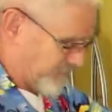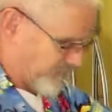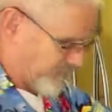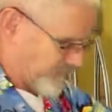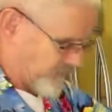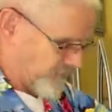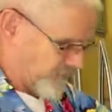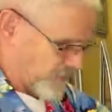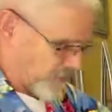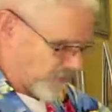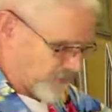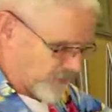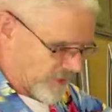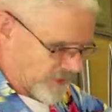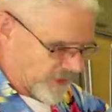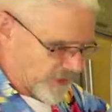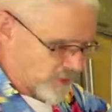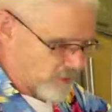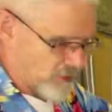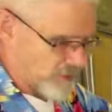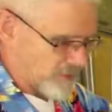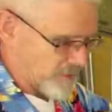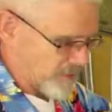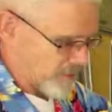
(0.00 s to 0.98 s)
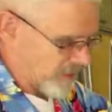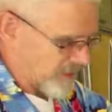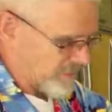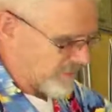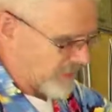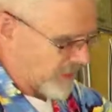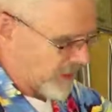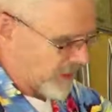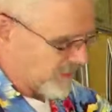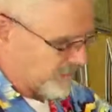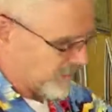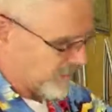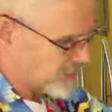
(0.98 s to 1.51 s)
for the equipment I've
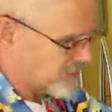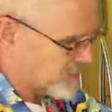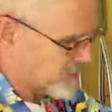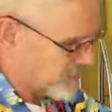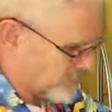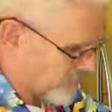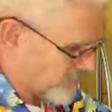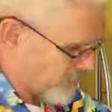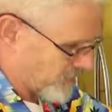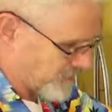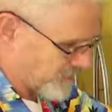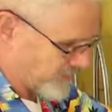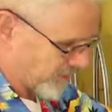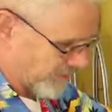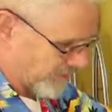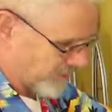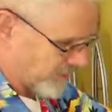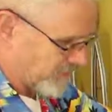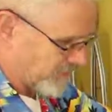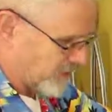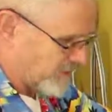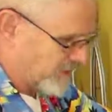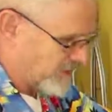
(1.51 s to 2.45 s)
got, this is perfect.